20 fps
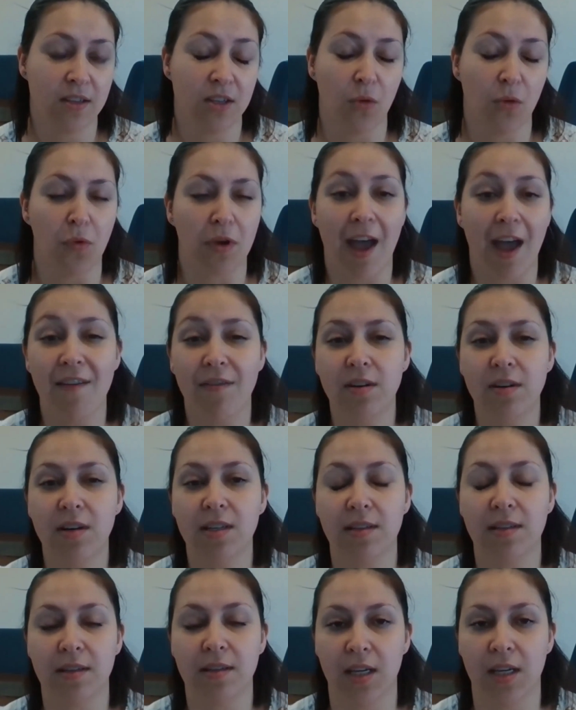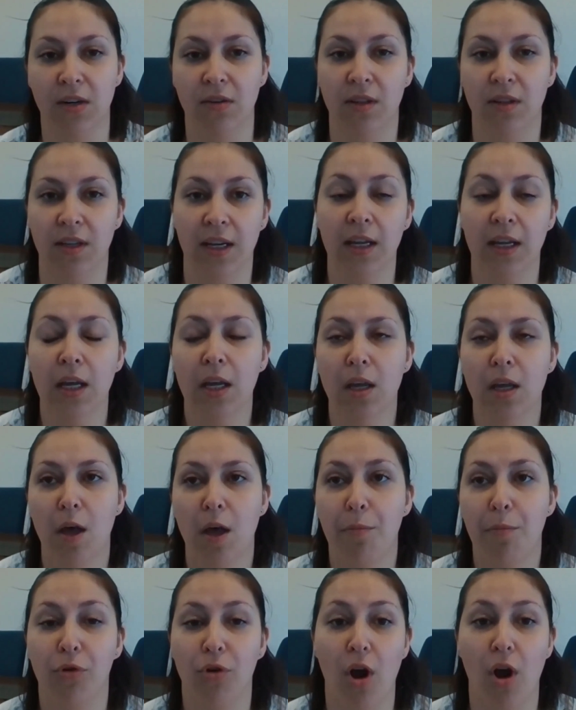So we haven't necessarily
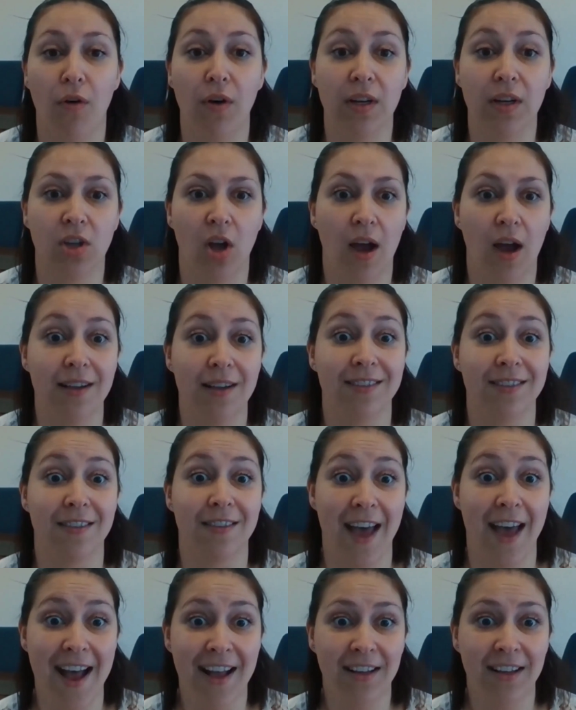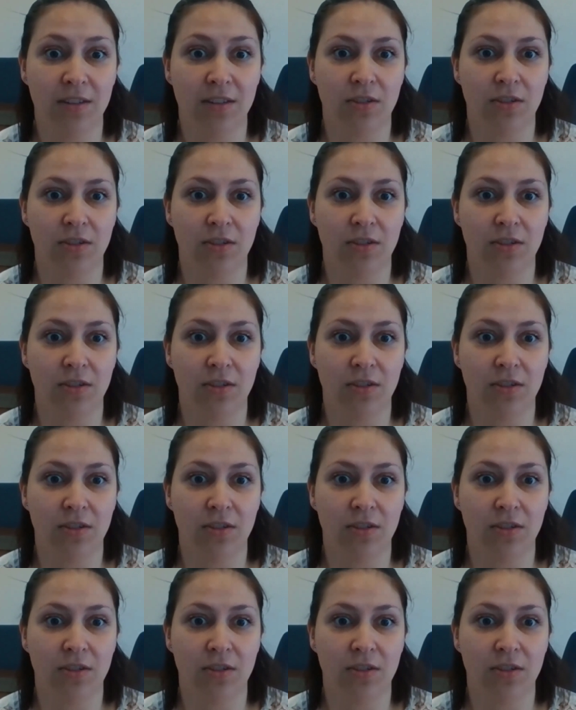prioritized that